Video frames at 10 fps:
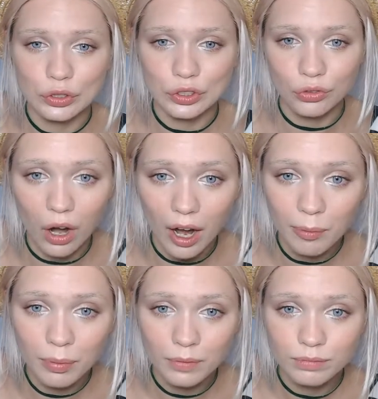
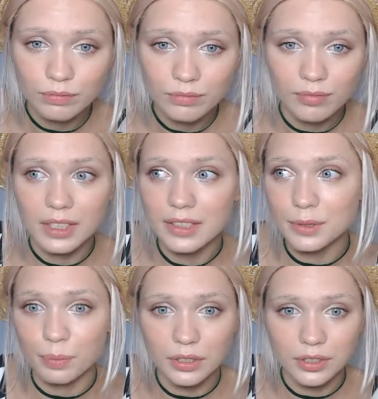scrub, this
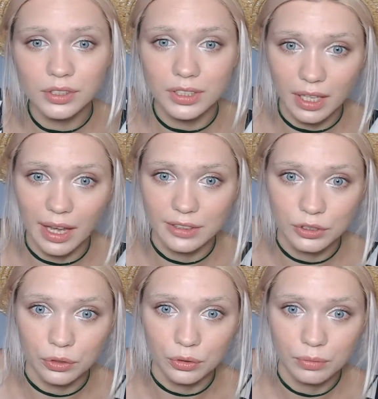person just
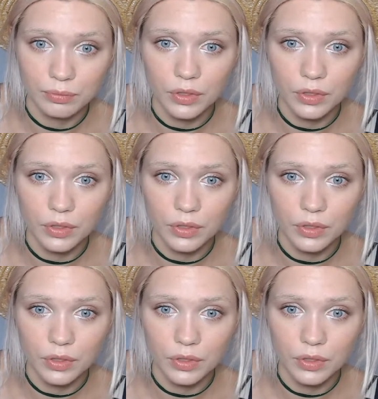hates you.